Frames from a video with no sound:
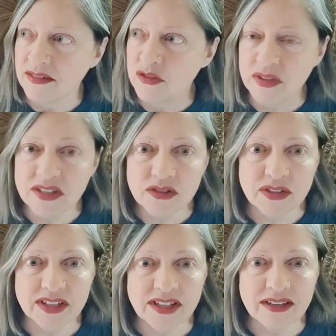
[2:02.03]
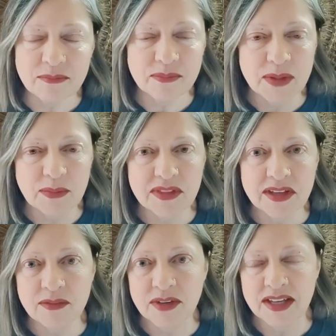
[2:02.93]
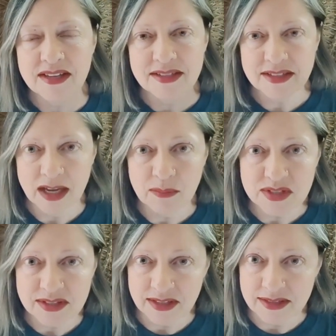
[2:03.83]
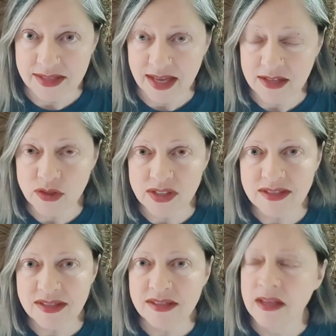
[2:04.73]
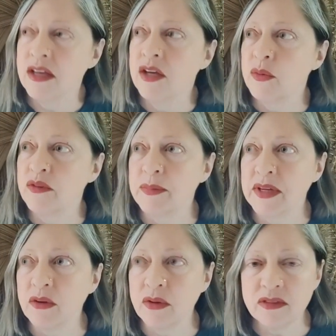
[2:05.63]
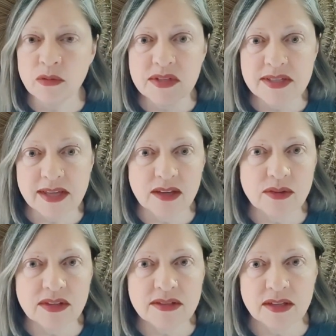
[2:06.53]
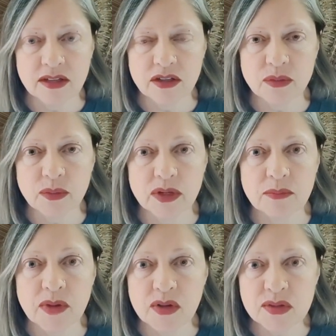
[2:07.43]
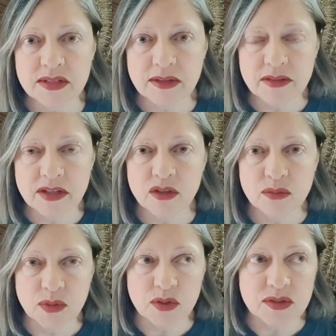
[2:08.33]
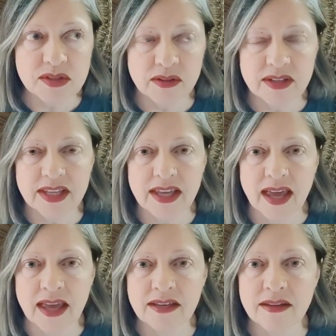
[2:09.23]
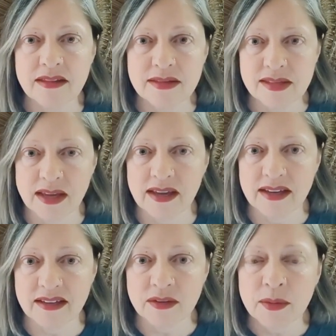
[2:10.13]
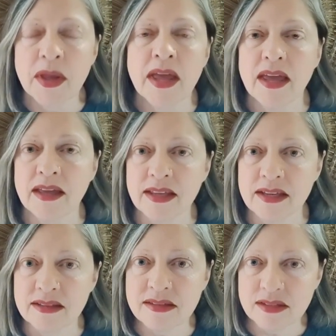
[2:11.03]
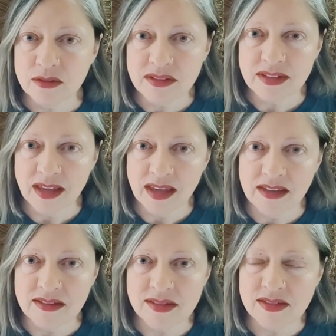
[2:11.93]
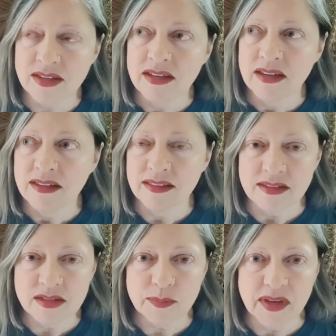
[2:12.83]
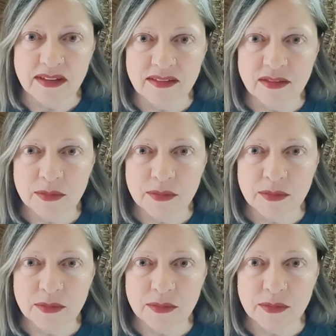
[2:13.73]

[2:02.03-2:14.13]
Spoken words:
traditionally, people think of it as a time to set intentions. We've been going through a cycle this year where most of the new moons are at the end of the sign, and that is still the case this month.